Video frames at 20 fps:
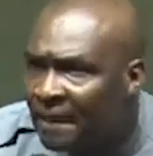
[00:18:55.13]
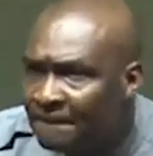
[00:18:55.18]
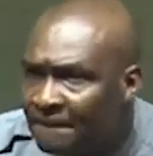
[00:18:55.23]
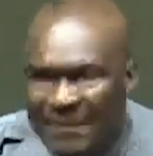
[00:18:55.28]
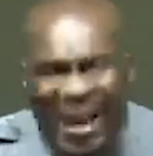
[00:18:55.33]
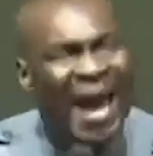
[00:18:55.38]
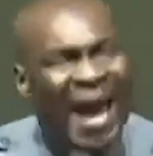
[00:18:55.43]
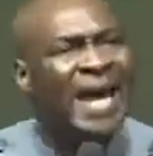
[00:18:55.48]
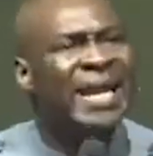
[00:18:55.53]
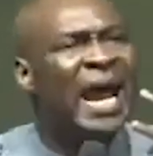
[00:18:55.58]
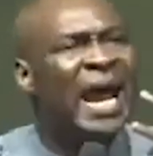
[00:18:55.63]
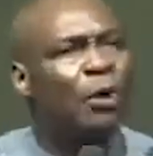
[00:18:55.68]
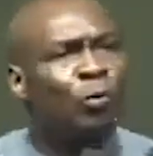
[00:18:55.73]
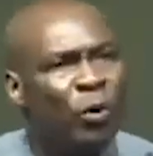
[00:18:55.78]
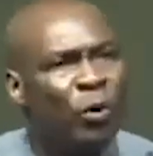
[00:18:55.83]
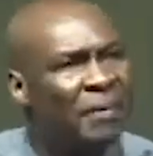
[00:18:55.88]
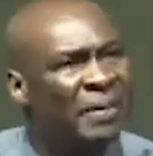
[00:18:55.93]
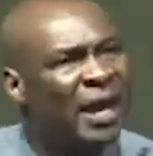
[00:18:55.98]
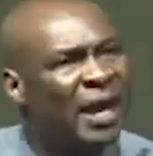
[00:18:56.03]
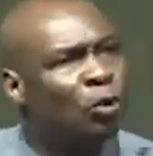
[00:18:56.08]
Men
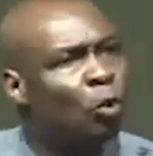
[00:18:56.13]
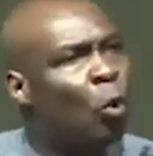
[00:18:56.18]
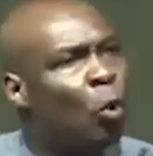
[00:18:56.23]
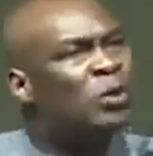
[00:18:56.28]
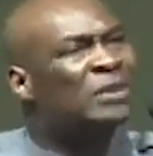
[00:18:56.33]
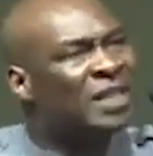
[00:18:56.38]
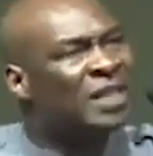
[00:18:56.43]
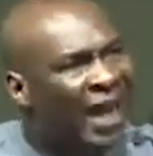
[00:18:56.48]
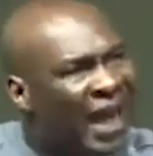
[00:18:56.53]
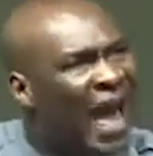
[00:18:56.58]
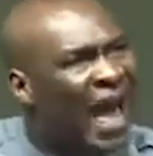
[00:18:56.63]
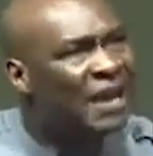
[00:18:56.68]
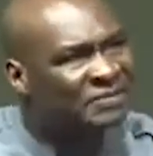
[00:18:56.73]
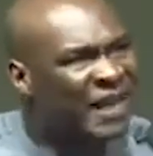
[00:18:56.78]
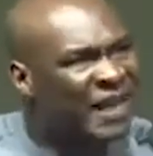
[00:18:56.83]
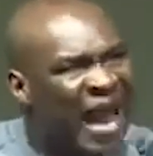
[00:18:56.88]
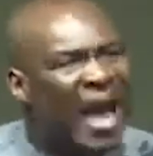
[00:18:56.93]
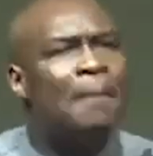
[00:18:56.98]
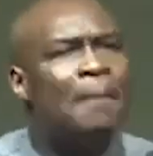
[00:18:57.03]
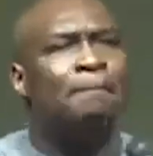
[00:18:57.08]
and women whose
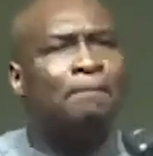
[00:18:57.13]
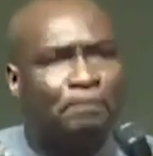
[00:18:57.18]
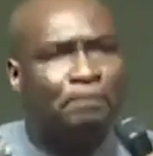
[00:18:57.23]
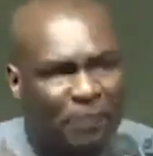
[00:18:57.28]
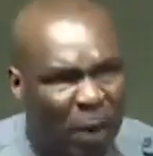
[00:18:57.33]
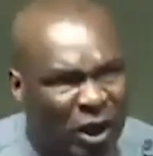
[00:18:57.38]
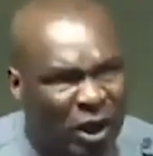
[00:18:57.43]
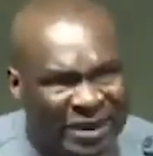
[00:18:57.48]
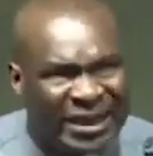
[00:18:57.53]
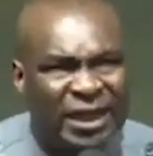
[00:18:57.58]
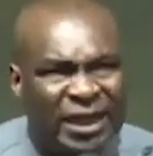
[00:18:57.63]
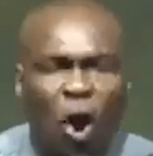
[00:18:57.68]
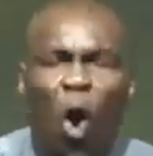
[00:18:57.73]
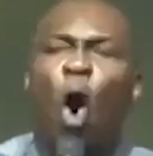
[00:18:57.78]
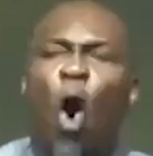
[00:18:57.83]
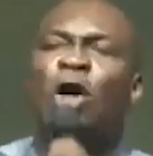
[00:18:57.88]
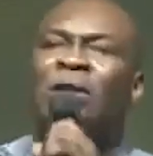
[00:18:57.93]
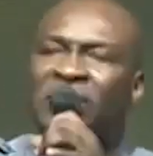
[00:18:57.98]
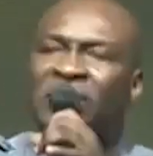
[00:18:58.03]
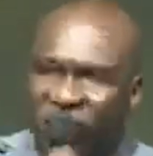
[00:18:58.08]
lives embodied
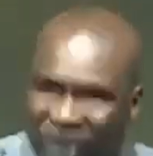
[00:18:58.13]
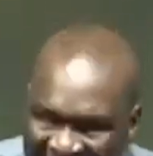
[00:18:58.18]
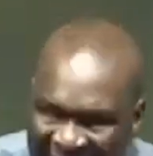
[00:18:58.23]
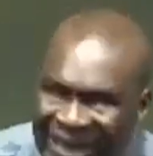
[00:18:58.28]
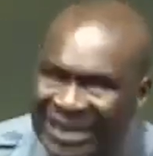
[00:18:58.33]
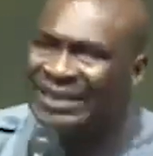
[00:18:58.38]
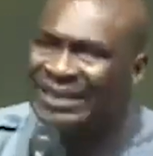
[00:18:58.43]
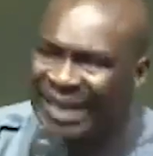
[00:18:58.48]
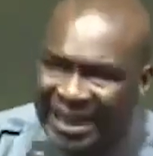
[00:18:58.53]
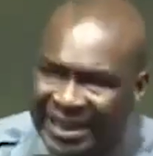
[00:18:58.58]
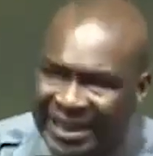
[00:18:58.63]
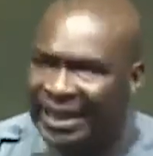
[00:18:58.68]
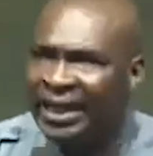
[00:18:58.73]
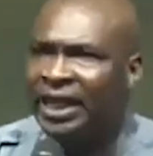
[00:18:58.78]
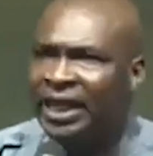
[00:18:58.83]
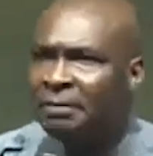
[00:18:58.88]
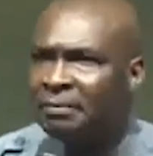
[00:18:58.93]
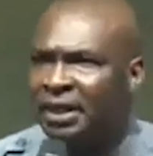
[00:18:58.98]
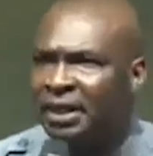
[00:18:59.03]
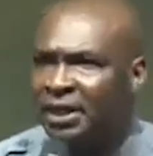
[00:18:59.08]
authentic
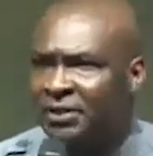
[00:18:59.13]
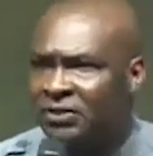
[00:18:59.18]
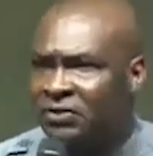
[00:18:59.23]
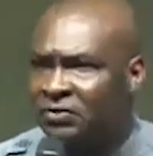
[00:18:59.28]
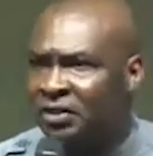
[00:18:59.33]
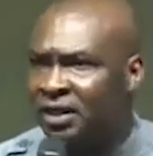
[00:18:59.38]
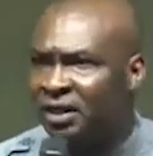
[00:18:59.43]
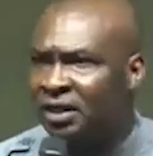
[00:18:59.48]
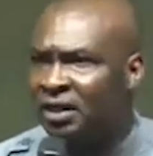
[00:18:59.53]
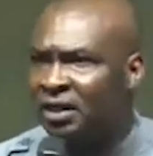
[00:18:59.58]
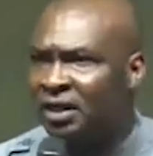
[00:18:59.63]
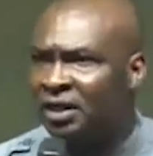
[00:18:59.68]
healing ministry.